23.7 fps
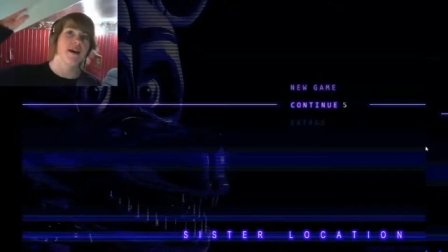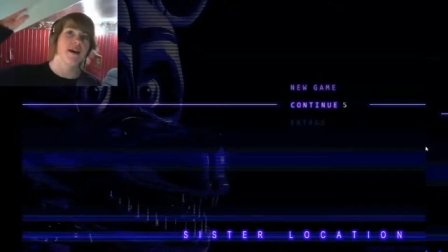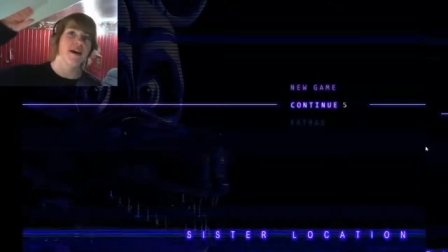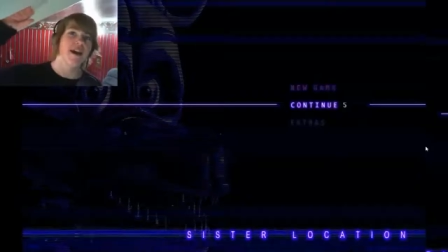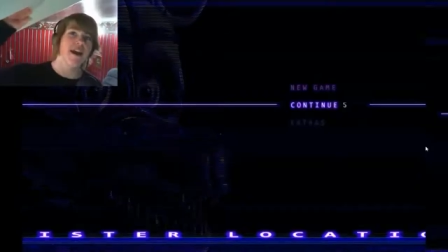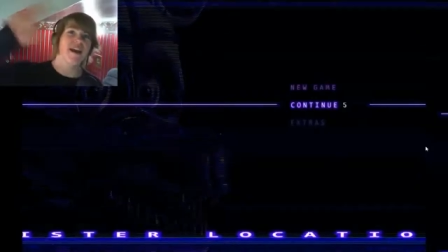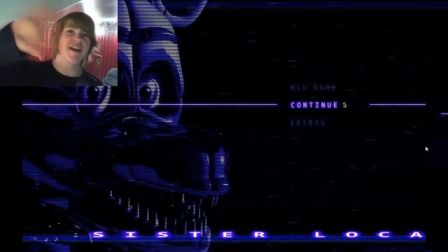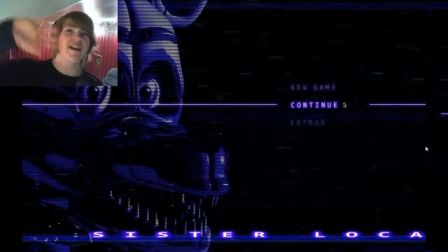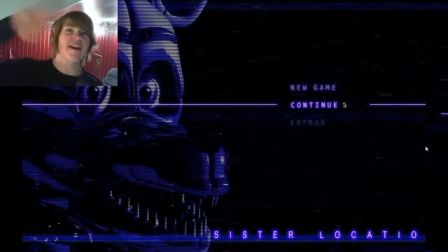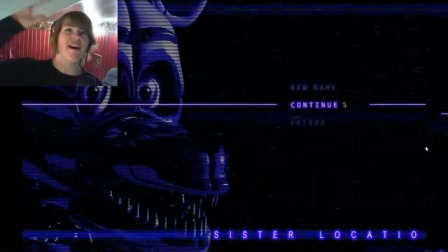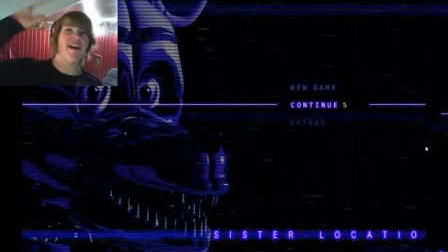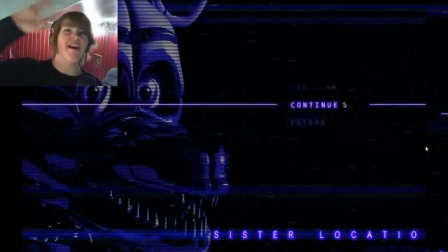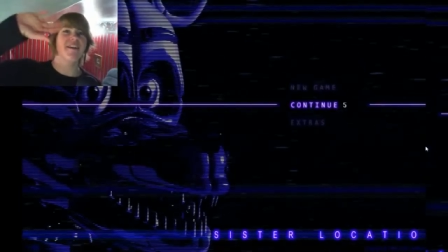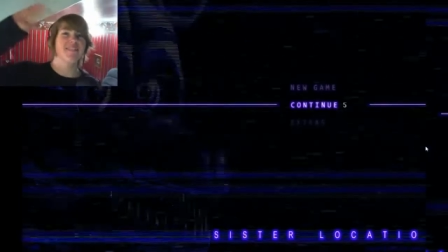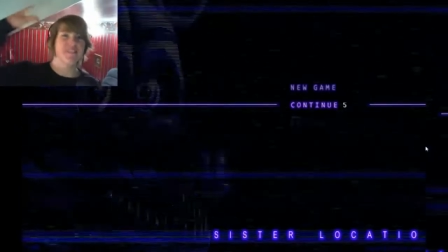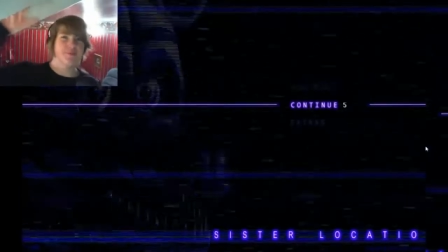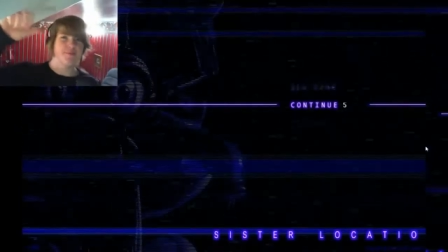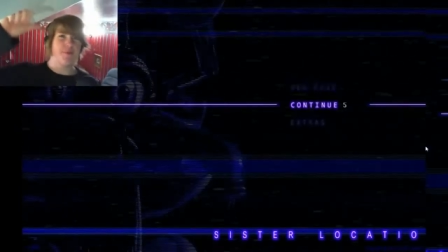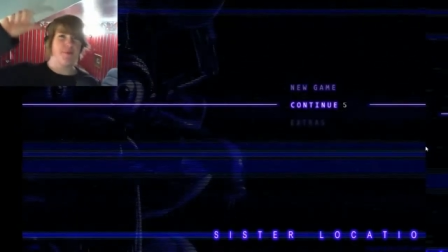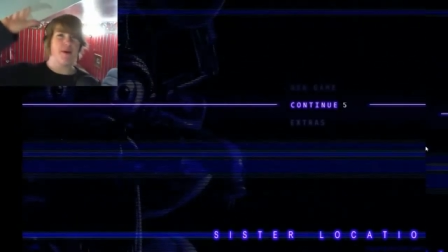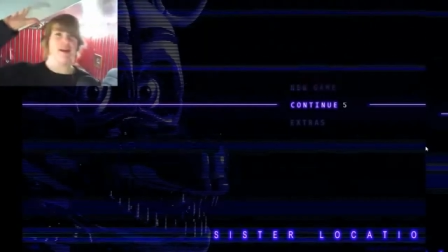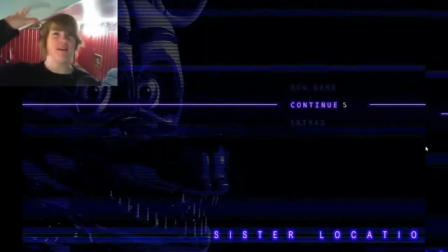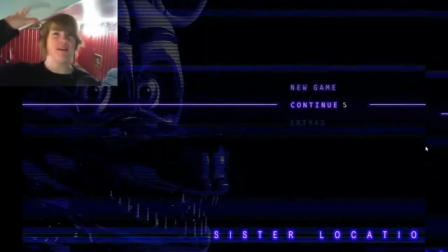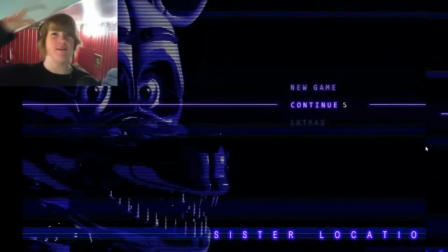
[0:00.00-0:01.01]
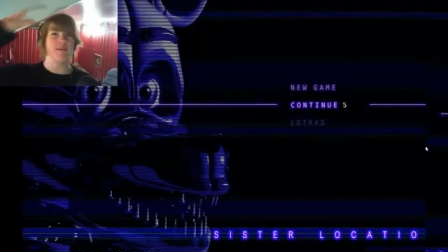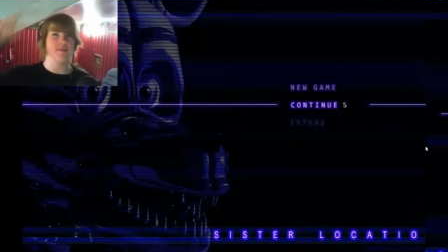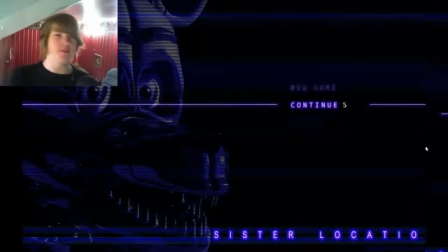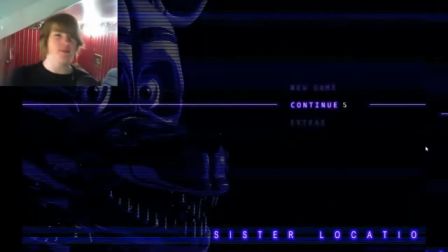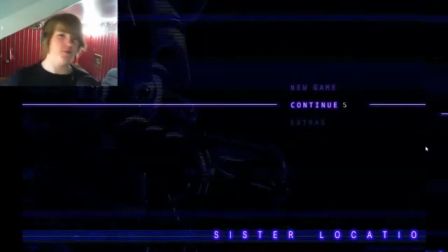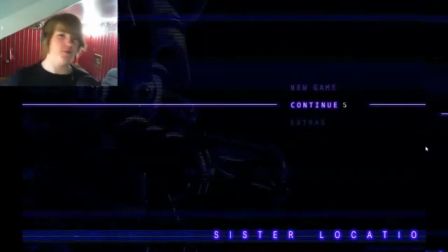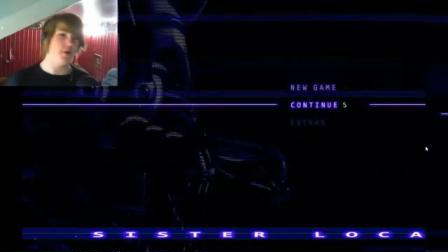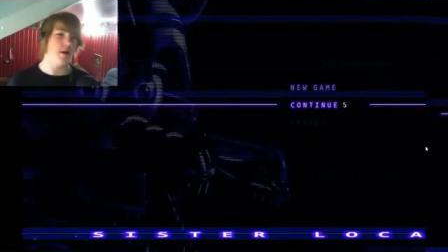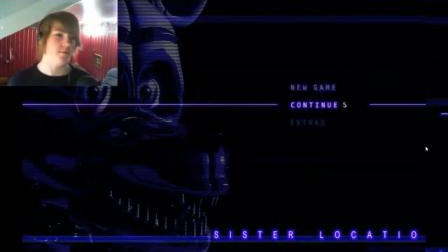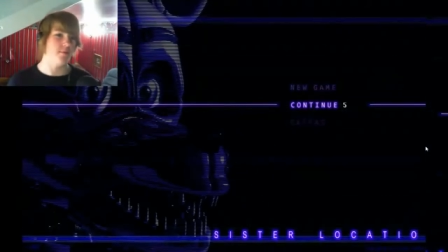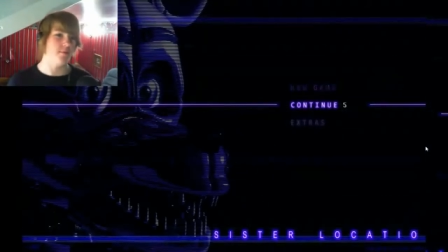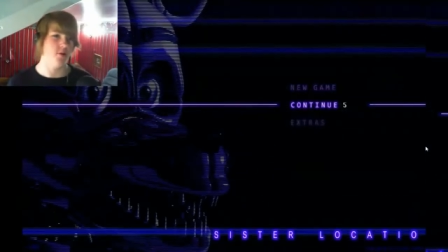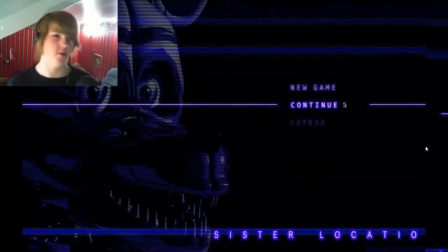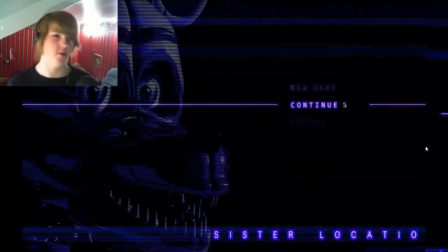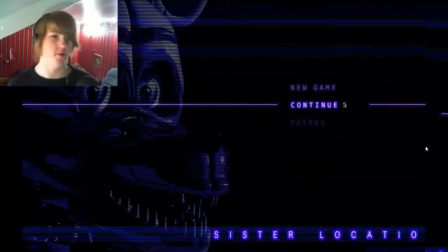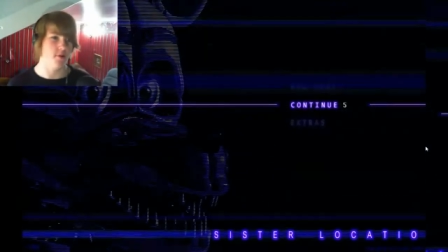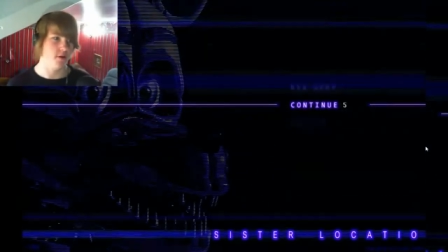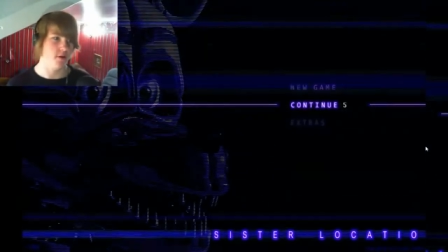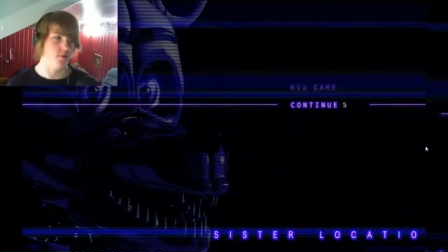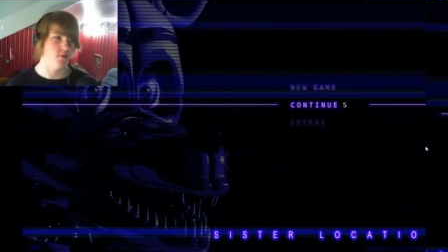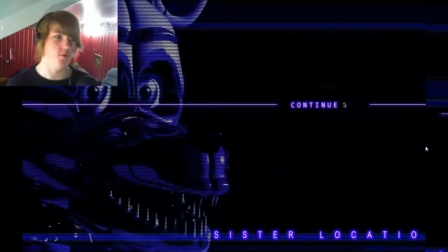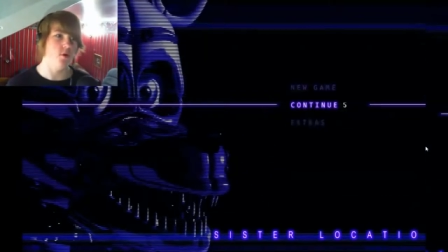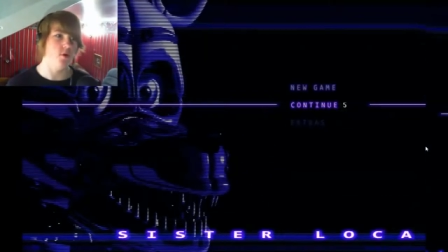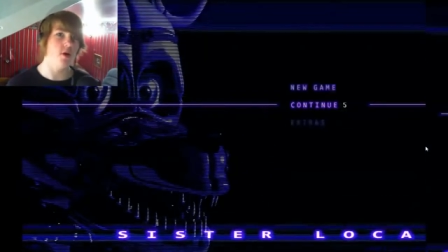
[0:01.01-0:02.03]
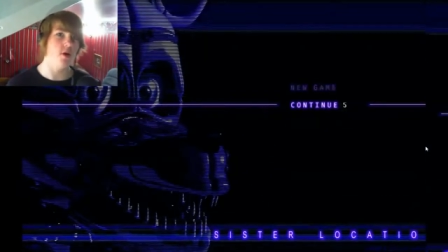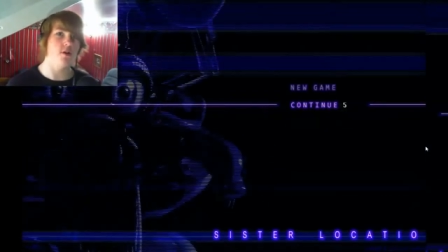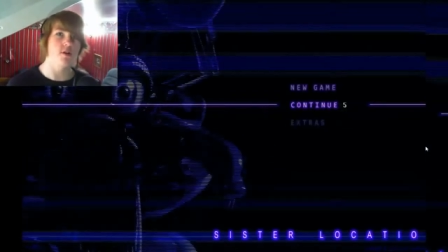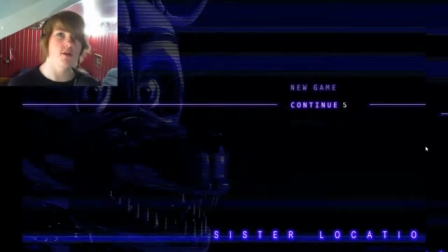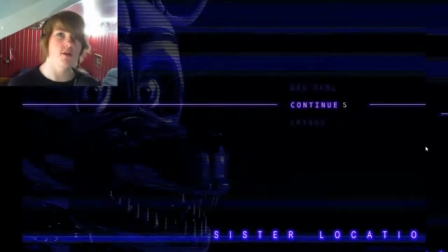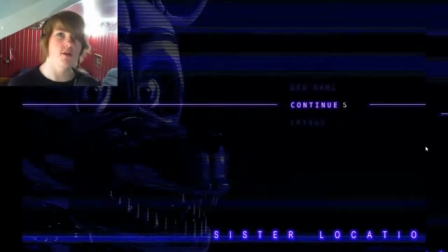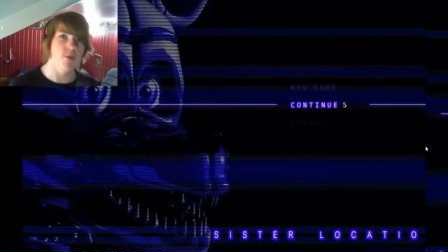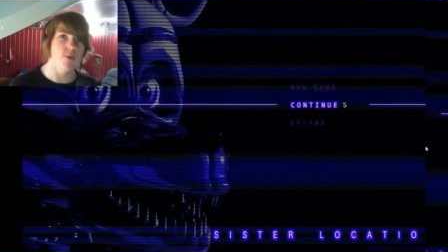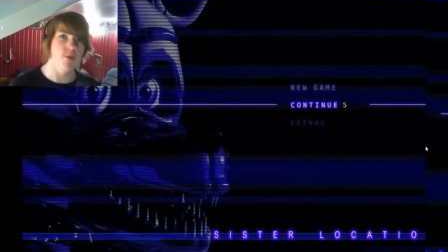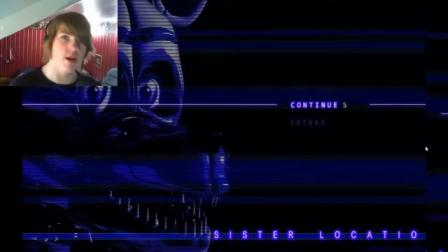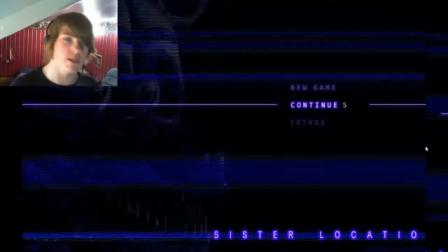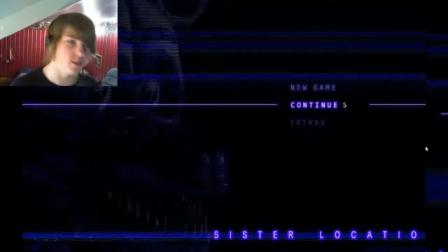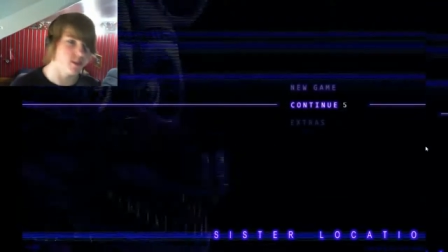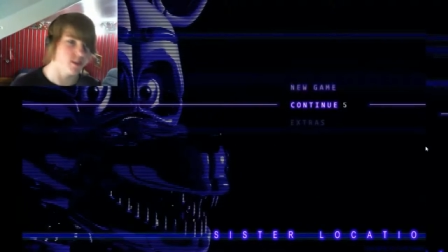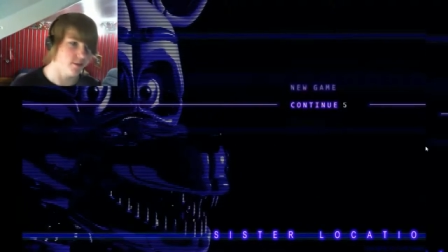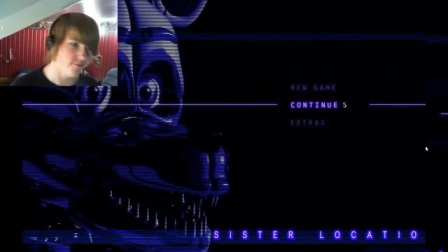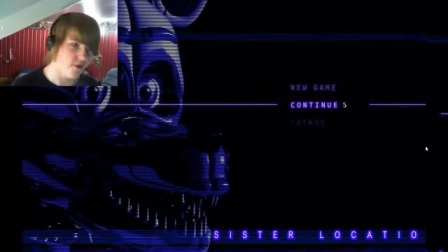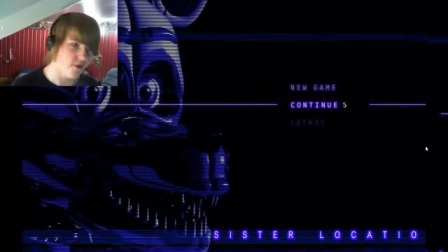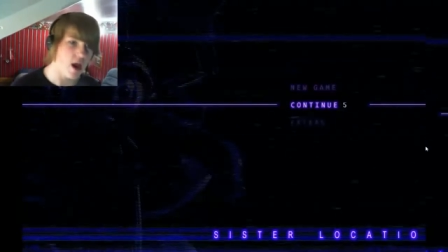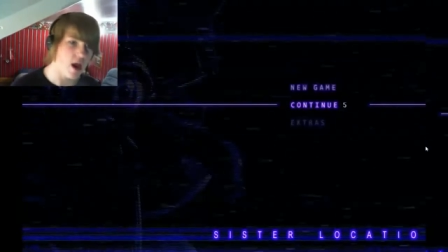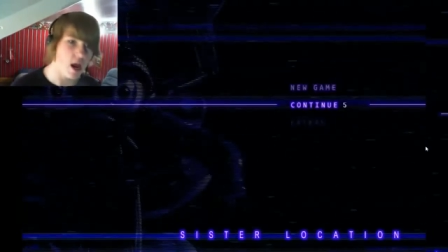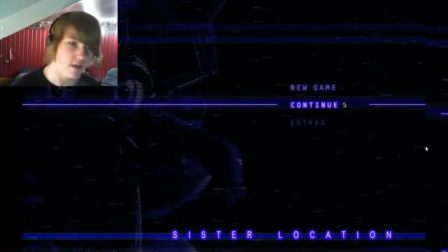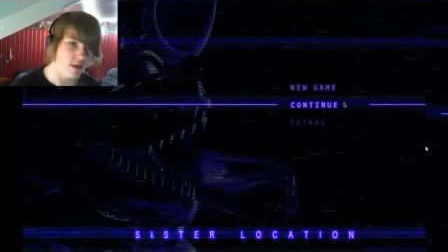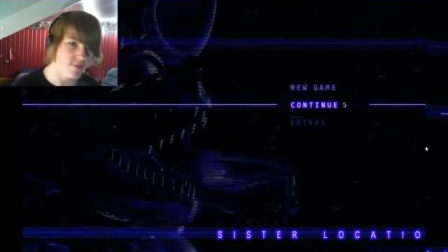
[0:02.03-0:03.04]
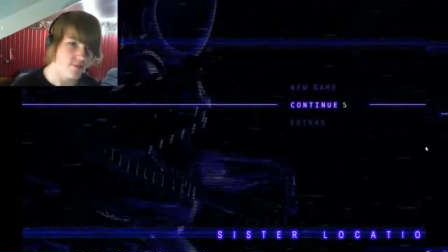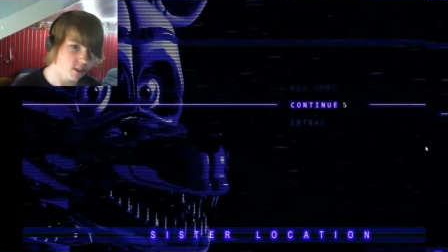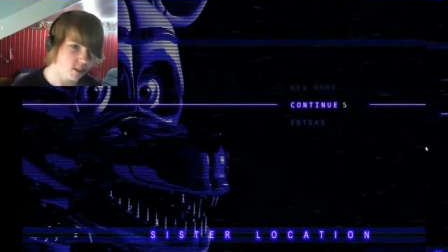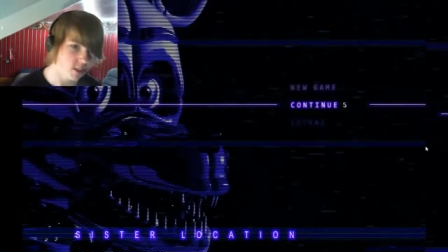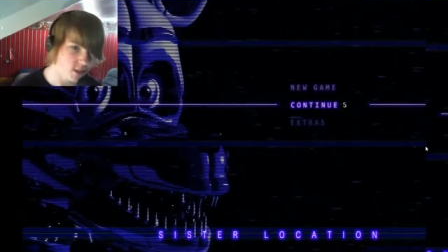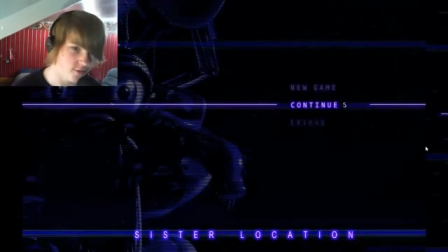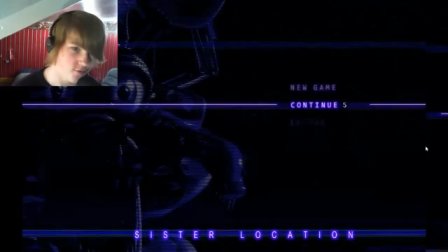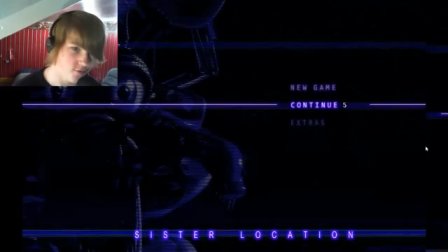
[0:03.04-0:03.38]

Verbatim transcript: Hey guys, my name is Rybro, and welcome back to Five Nights at